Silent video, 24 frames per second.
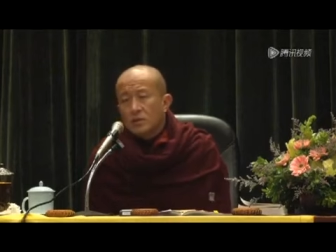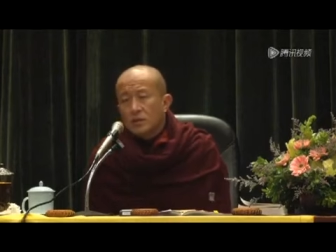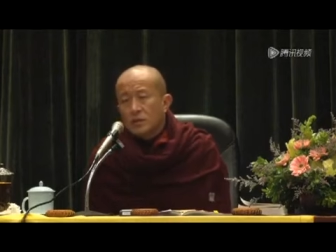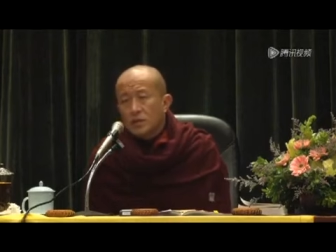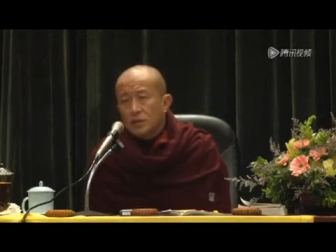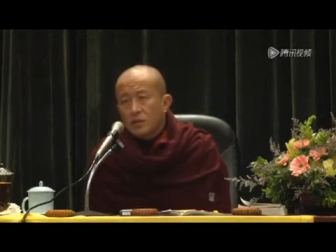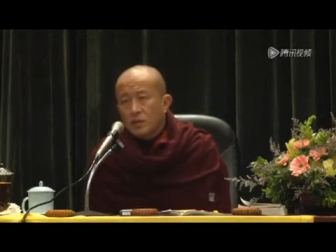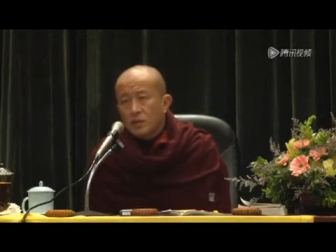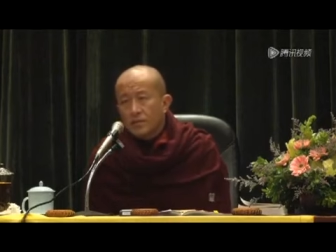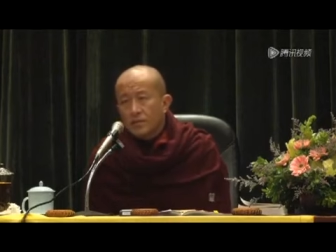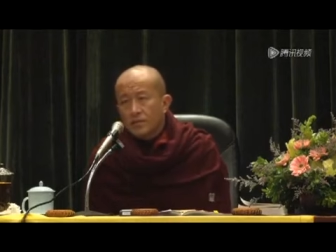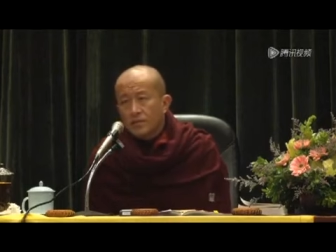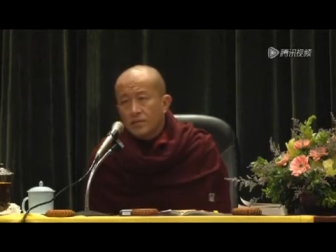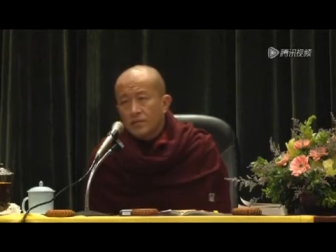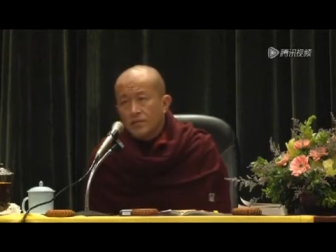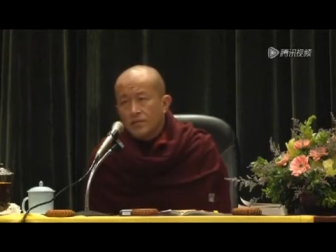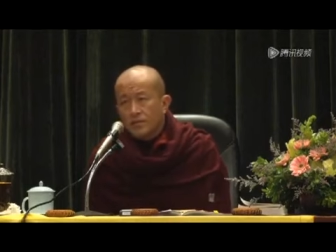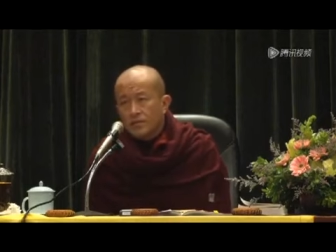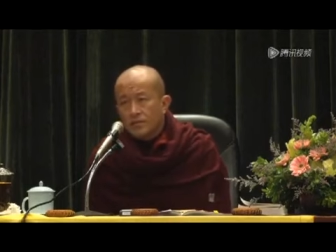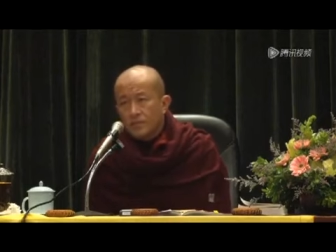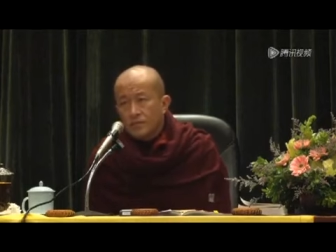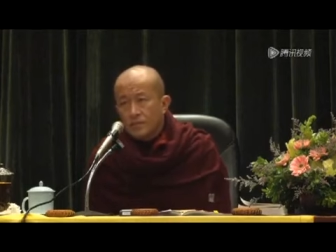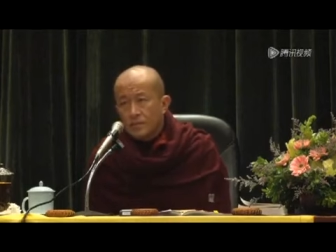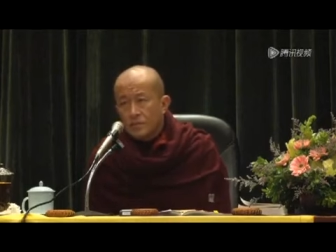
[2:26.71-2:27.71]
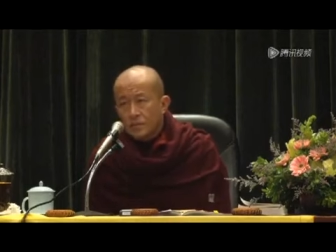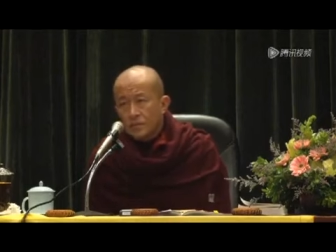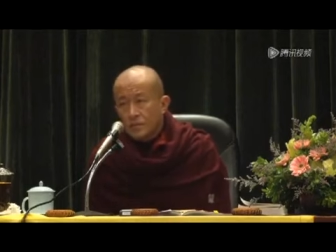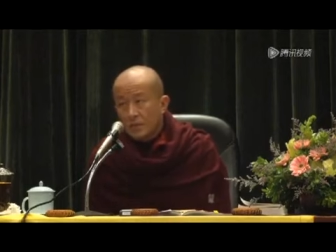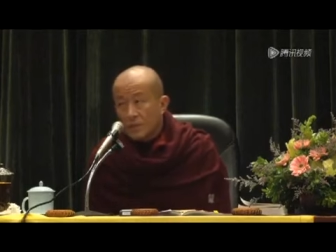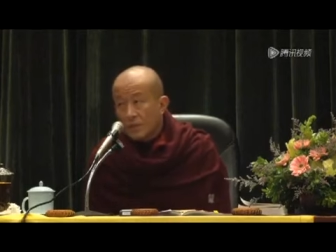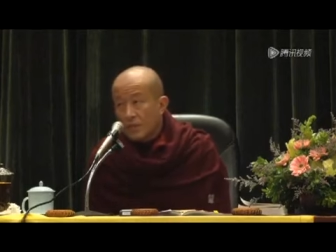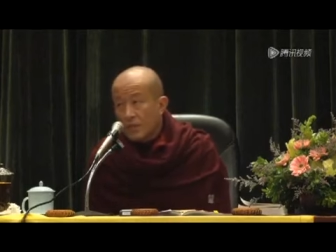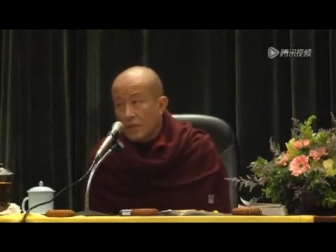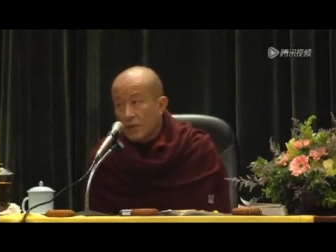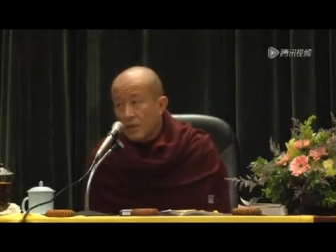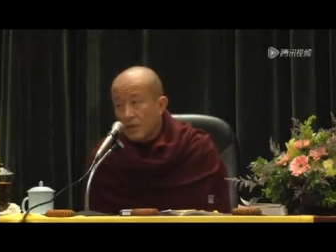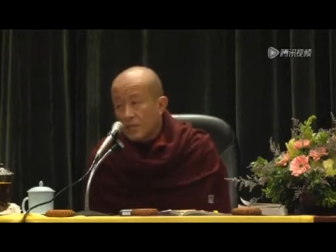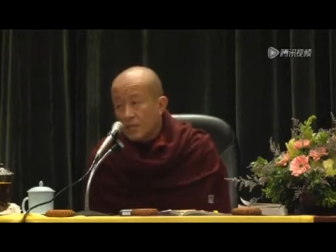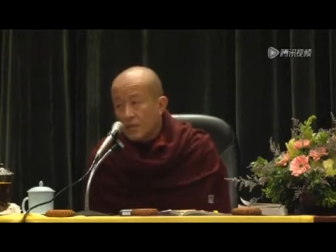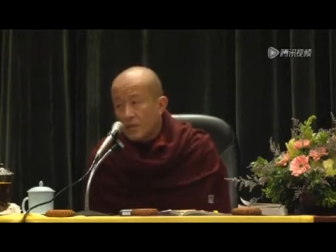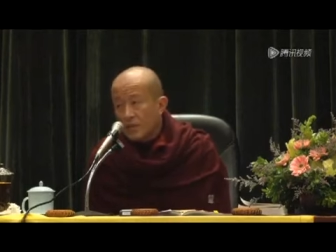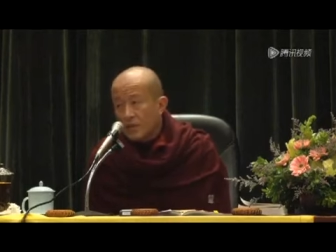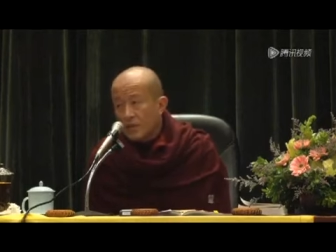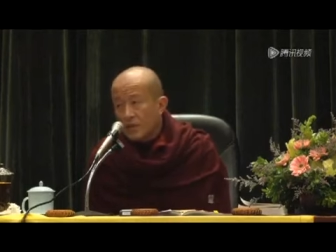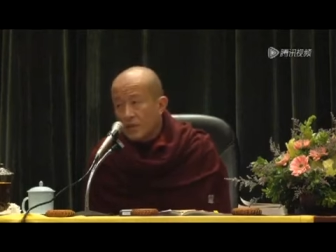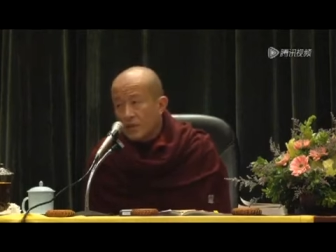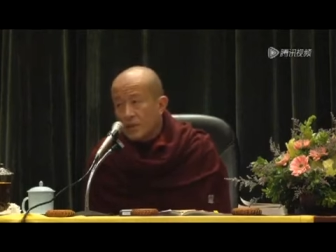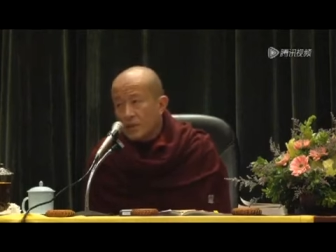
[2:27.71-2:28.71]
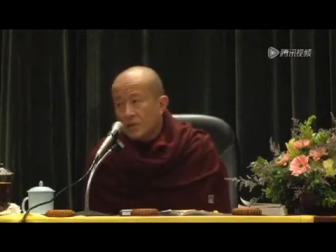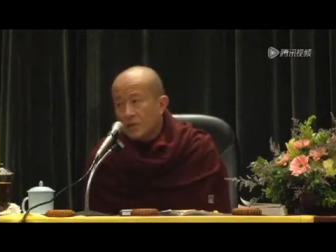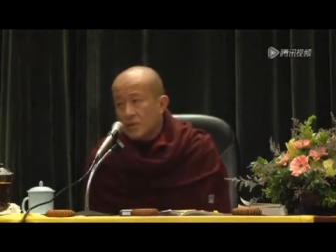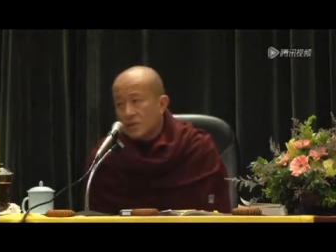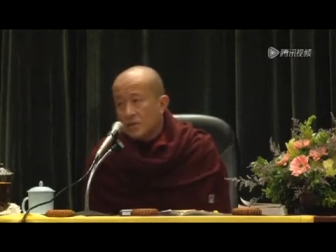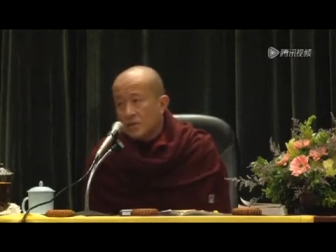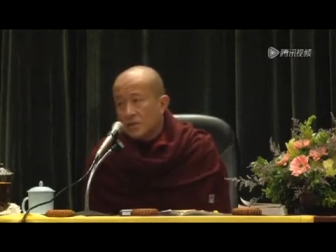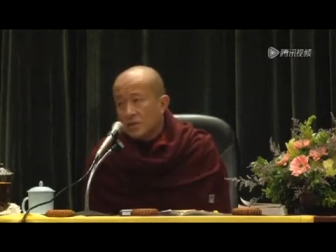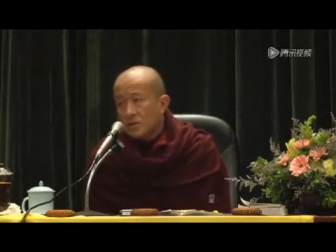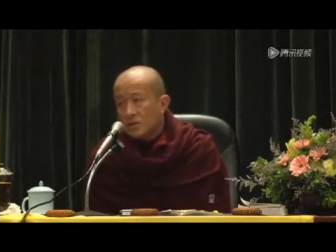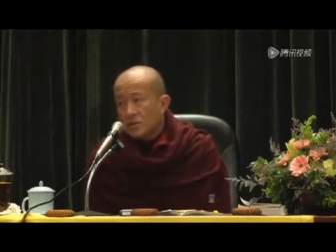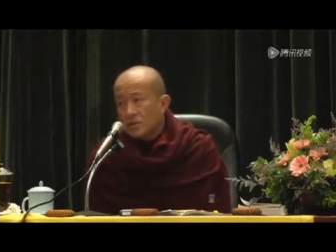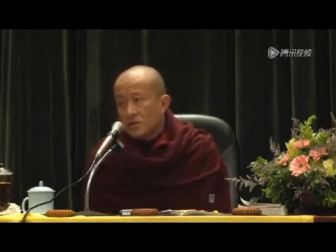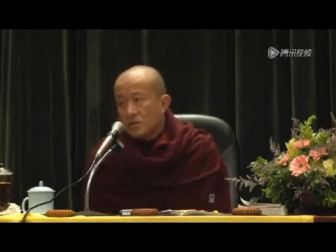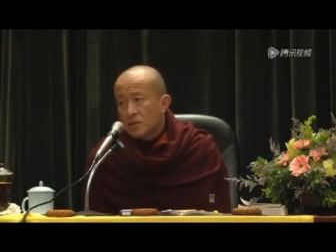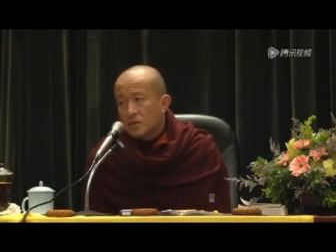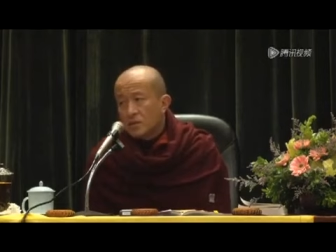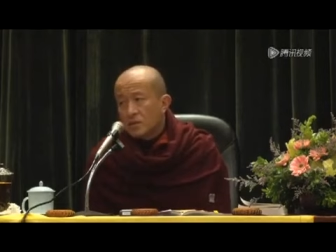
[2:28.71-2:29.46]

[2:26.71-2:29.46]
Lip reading: the main practice,